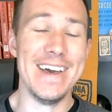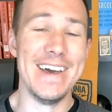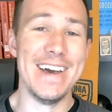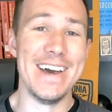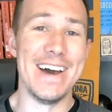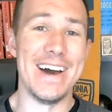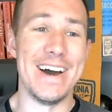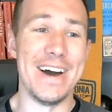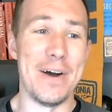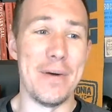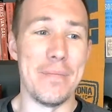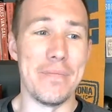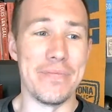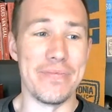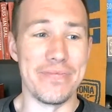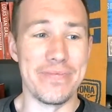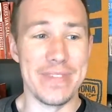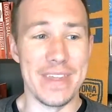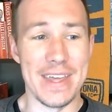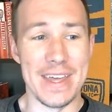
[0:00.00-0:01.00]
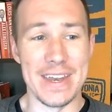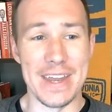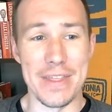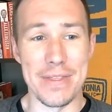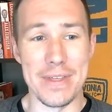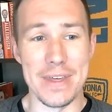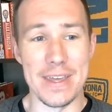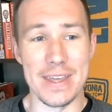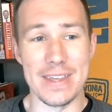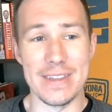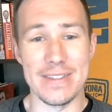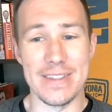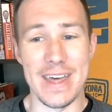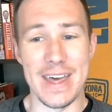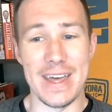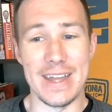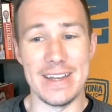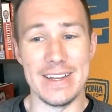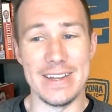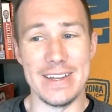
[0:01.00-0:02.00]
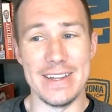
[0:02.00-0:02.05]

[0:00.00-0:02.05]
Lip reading: and I think that